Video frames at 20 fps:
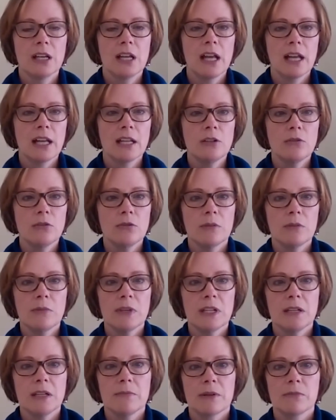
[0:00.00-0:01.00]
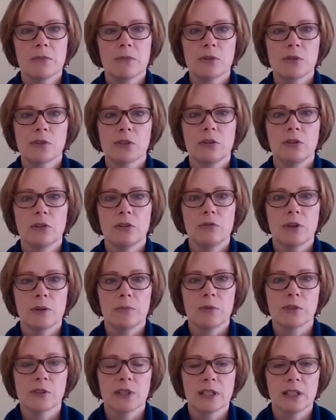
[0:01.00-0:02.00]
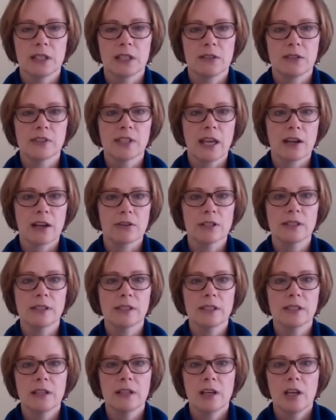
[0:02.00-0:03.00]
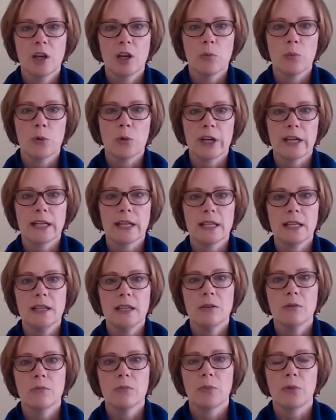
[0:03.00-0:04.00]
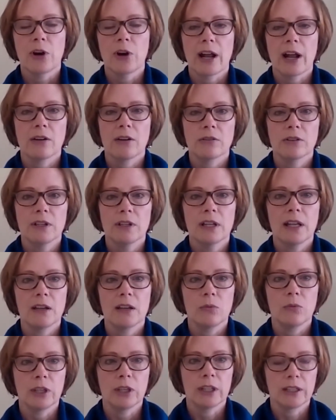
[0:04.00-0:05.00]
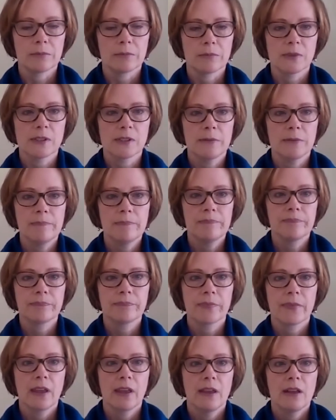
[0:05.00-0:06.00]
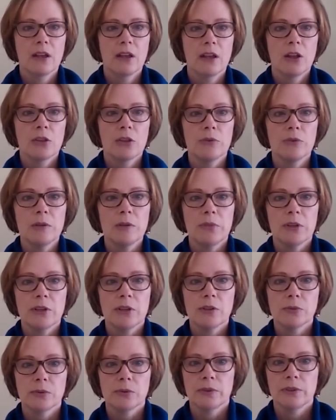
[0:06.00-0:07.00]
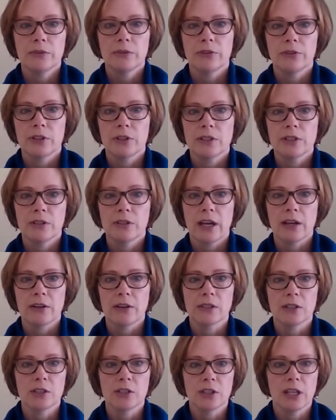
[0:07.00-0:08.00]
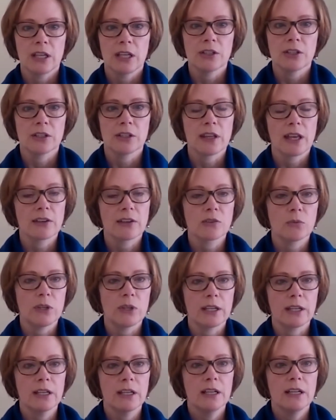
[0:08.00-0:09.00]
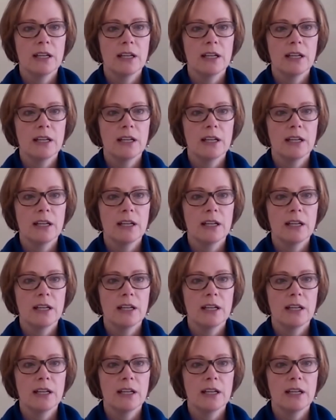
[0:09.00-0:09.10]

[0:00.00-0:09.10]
And new committee members include Representatives Arison, Brady, Brown, and Williams. 3 bills were referred to House Education last week.